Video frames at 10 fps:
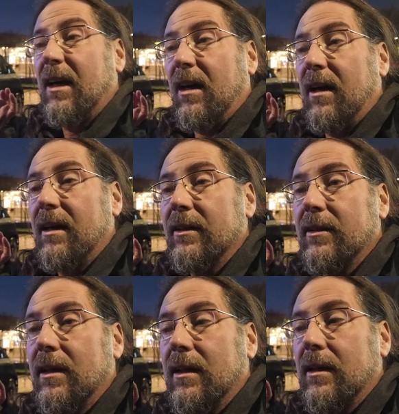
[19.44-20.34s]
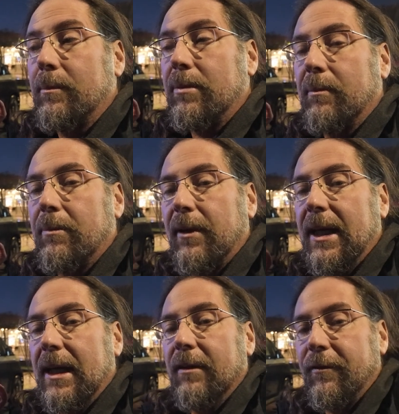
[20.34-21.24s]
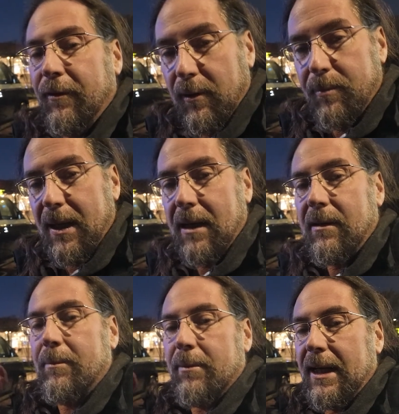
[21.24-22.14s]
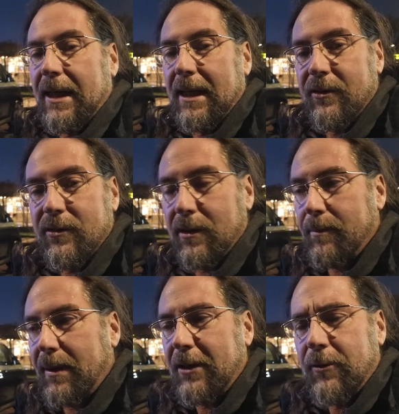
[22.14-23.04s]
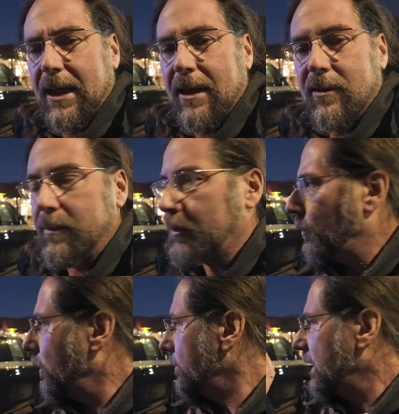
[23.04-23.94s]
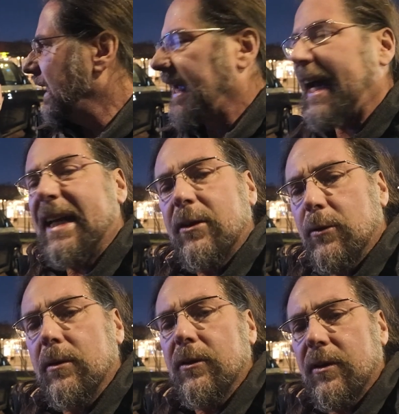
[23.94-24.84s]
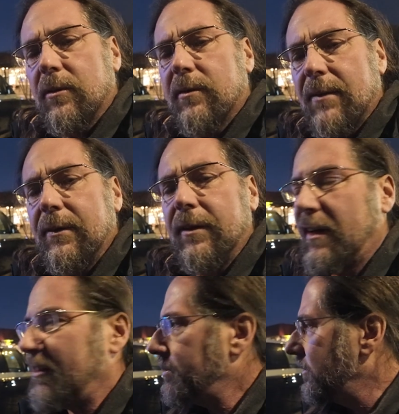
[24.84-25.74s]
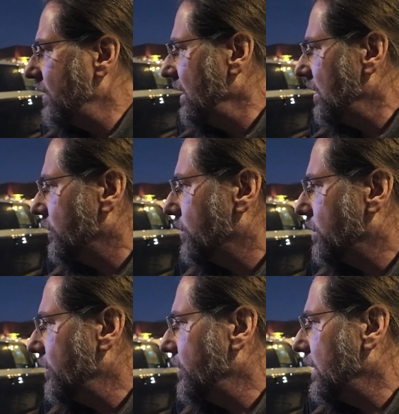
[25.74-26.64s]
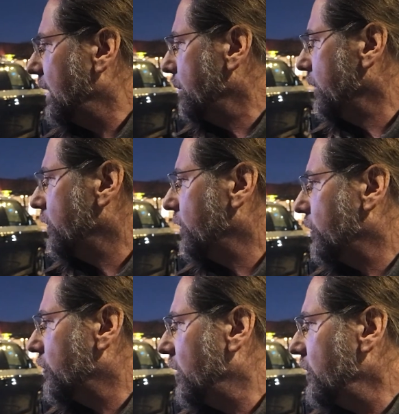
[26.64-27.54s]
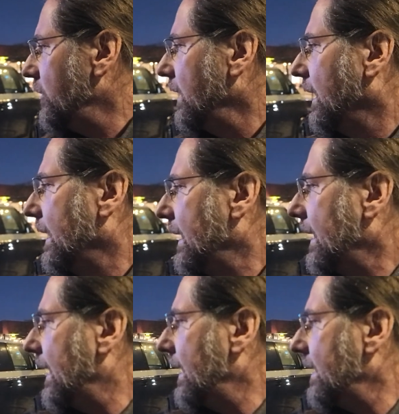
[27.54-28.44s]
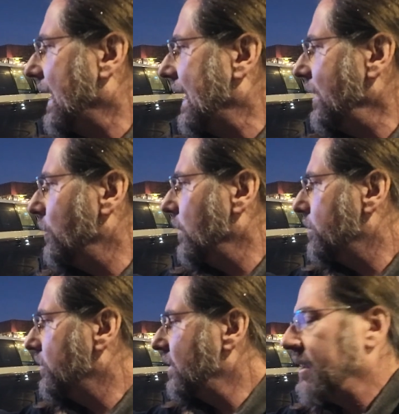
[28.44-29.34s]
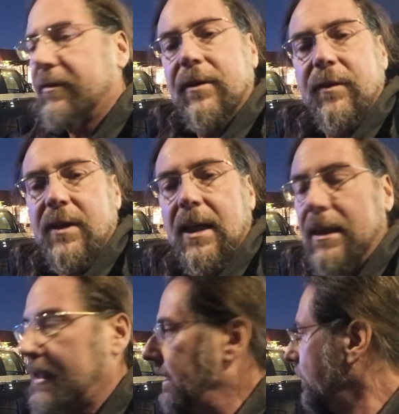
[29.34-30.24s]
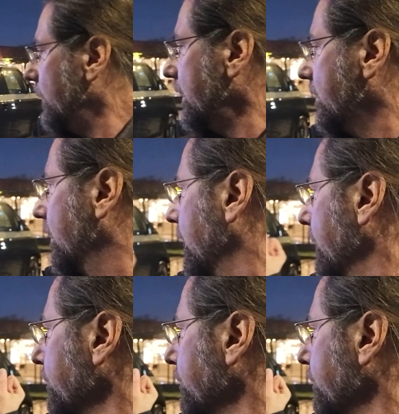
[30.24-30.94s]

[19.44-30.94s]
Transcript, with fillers: uh, and uh, braking, full power braking. So the battery gets a bit warm and I got it to 75% of the perfect temperature for charging. Get it 91%, 58 kilowatt.